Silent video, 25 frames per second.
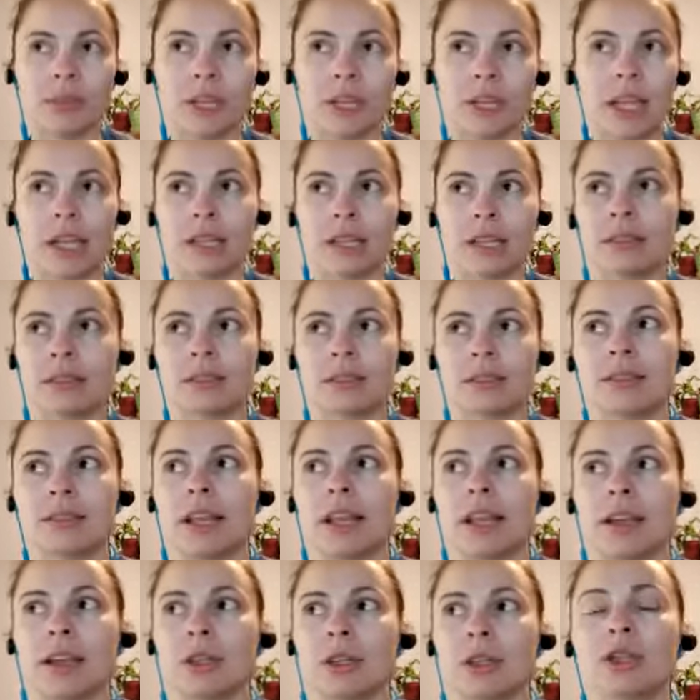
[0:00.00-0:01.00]
it's
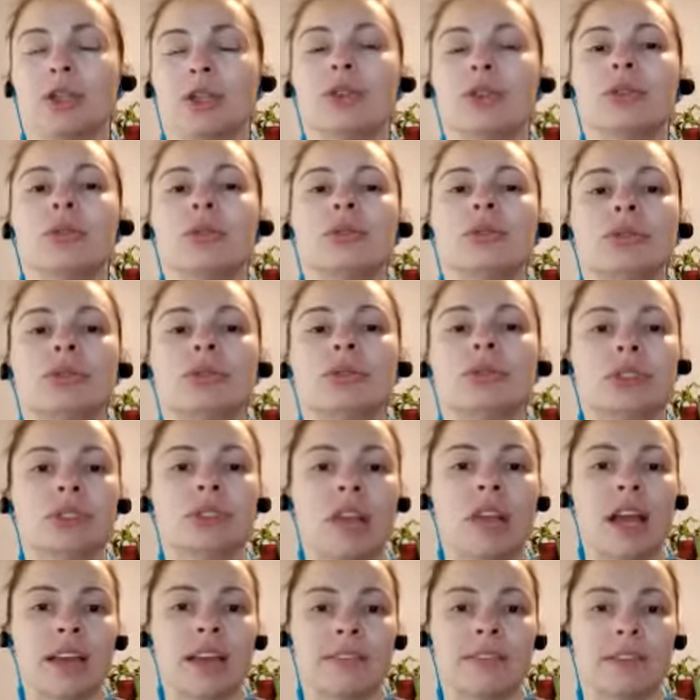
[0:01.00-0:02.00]
a huge
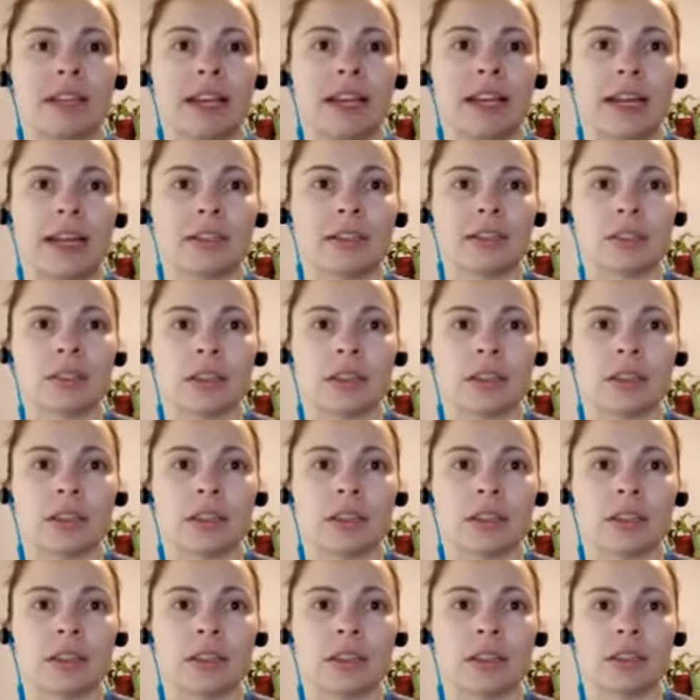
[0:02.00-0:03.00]
life enhancer
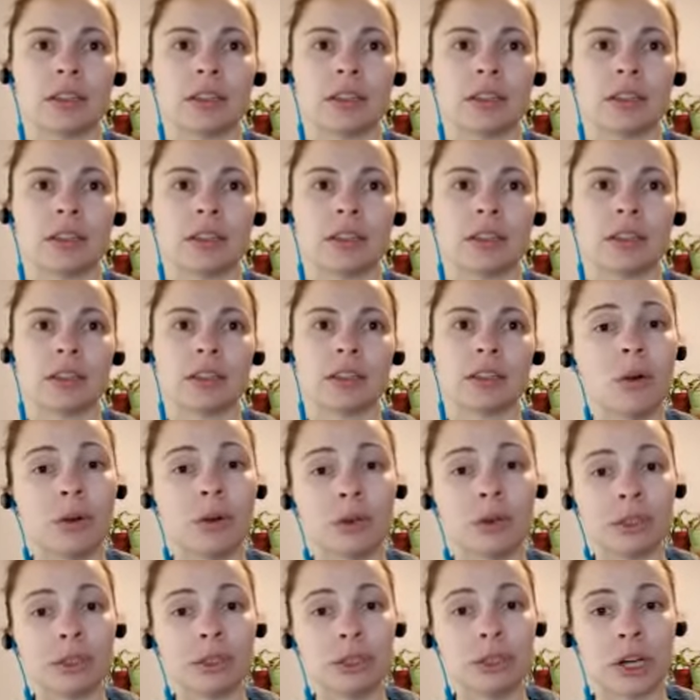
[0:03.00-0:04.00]
for
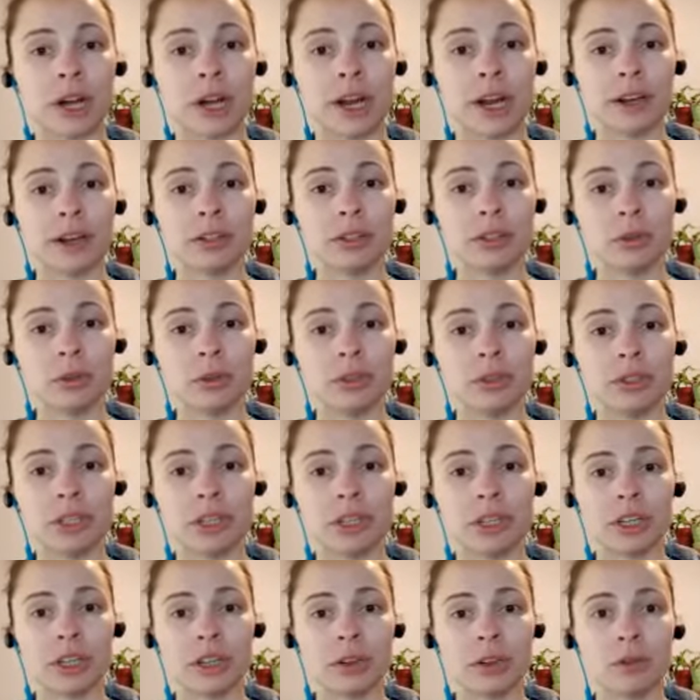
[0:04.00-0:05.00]
any goal you're trying to
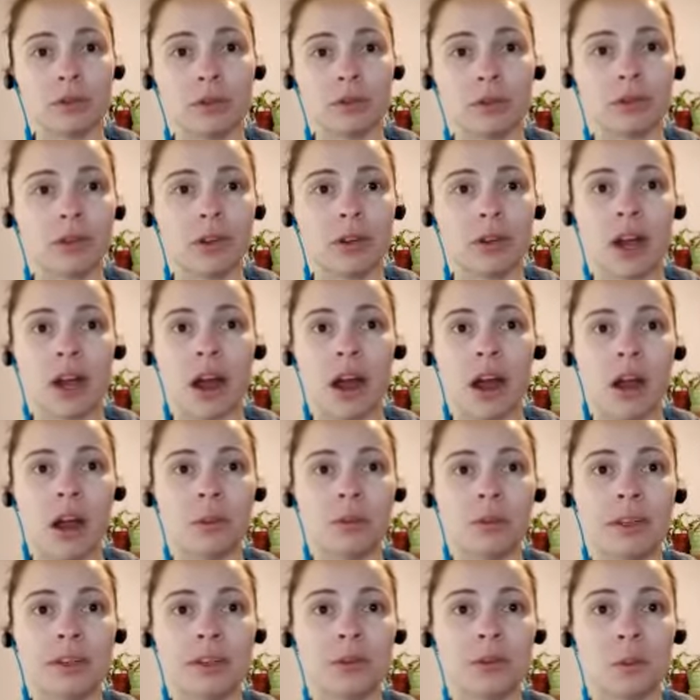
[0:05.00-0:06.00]
achieve.
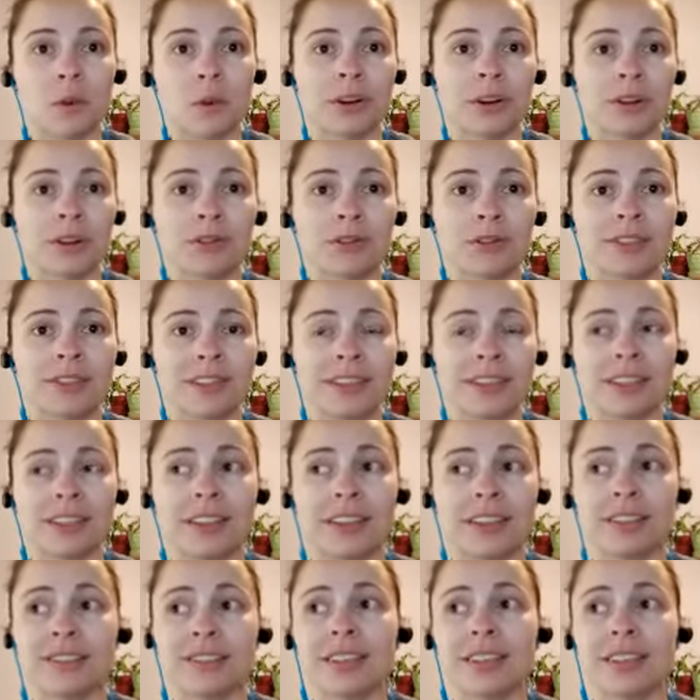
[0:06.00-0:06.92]
Um, it's one of the